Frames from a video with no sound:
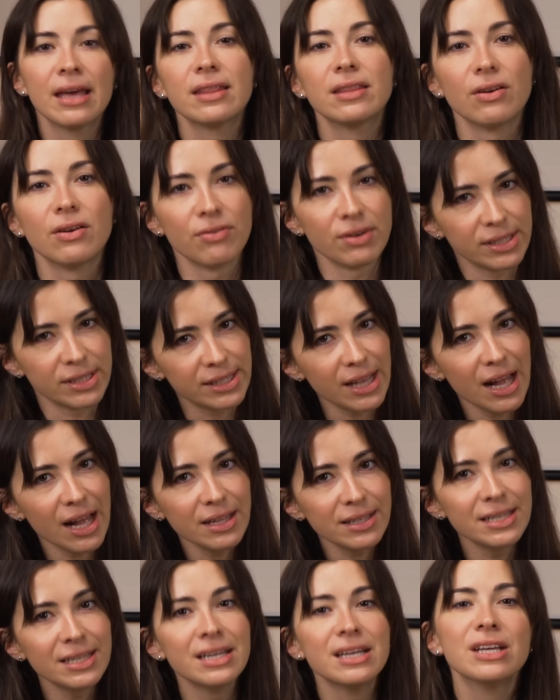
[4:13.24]
The
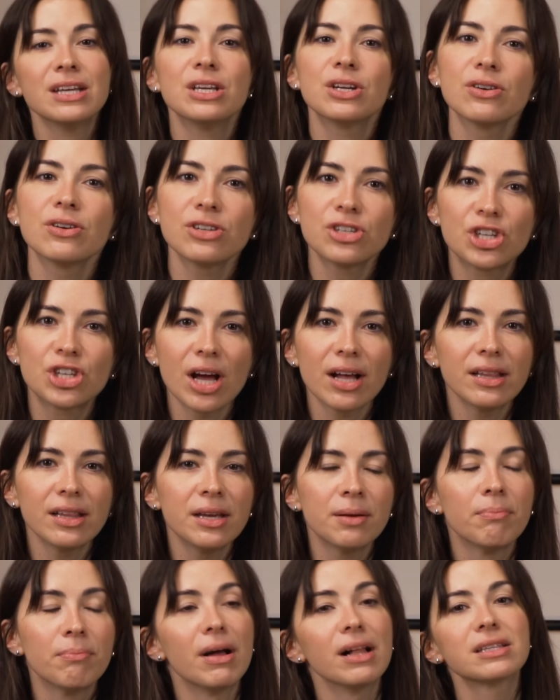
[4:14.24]
result? you're
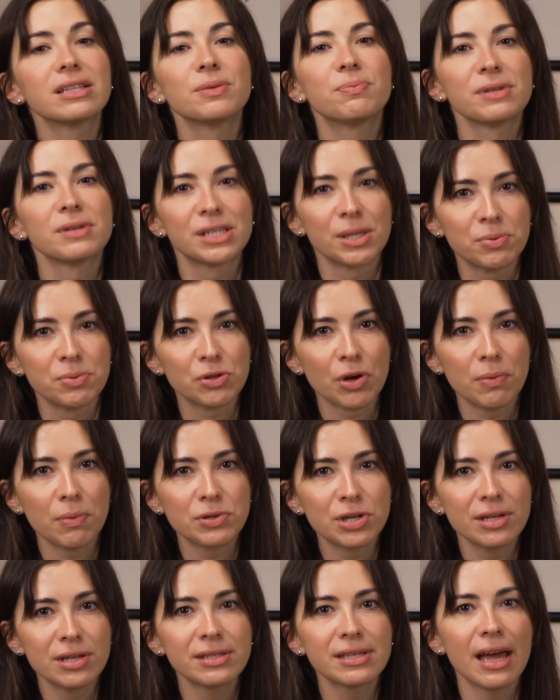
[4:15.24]
juggling multiple
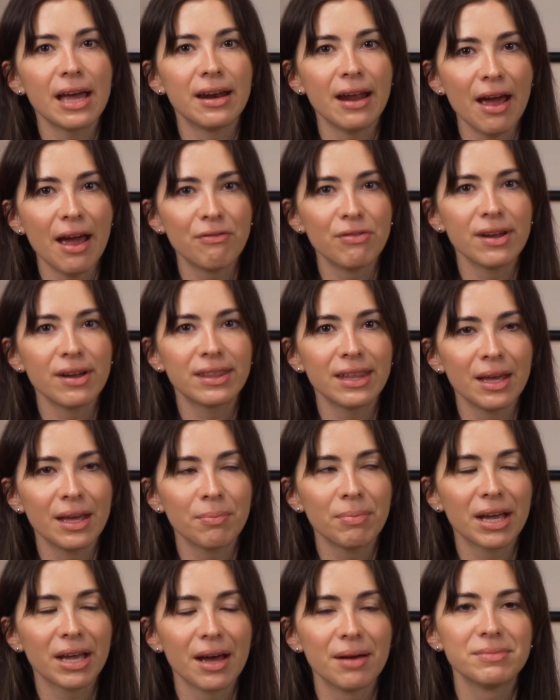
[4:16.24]
subscriptions and everything
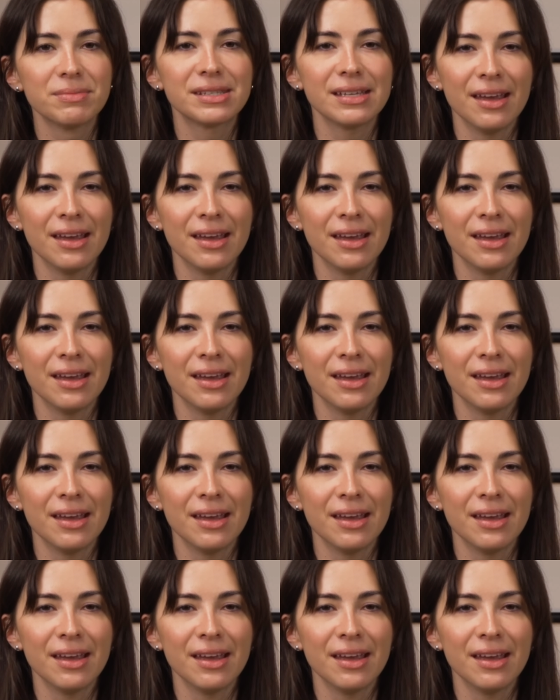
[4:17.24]
becomes